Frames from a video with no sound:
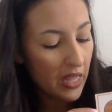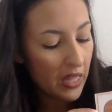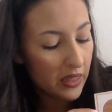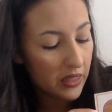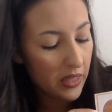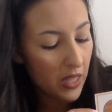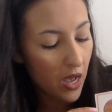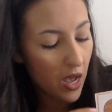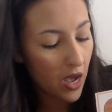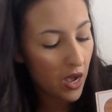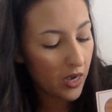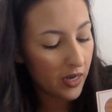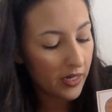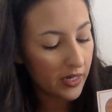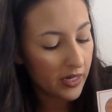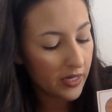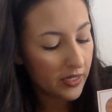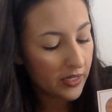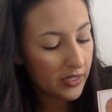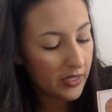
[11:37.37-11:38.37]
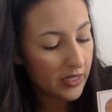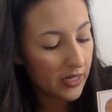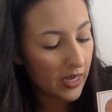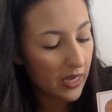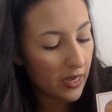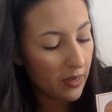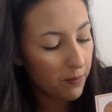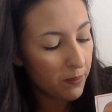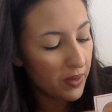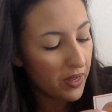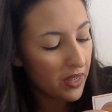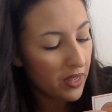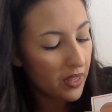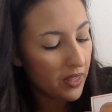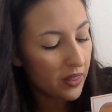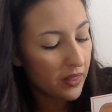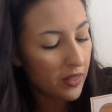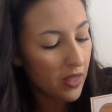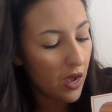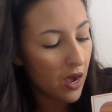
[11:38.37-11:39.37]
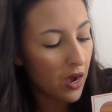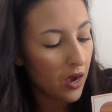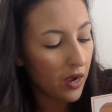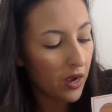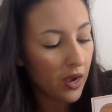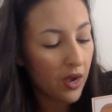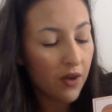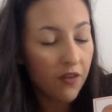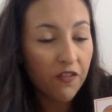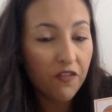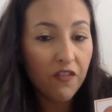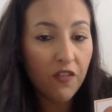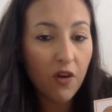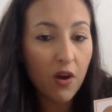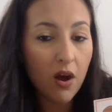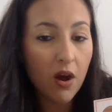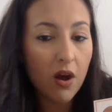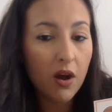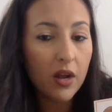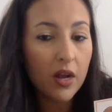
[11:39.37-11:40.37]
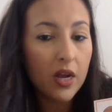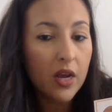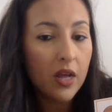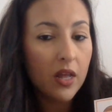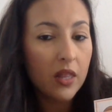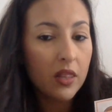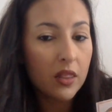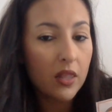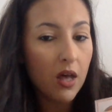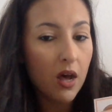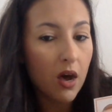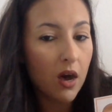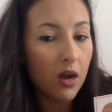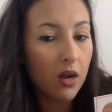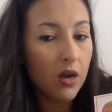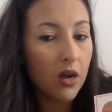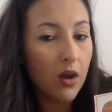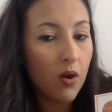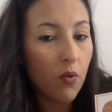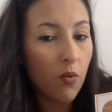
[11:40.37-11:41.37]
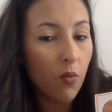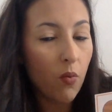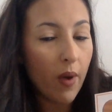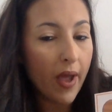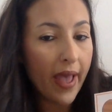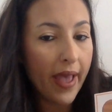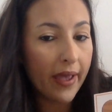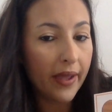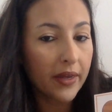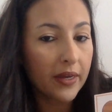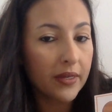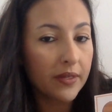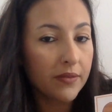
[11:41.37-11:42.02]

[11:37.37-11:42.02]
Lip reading: Log tub, log frog, log wag.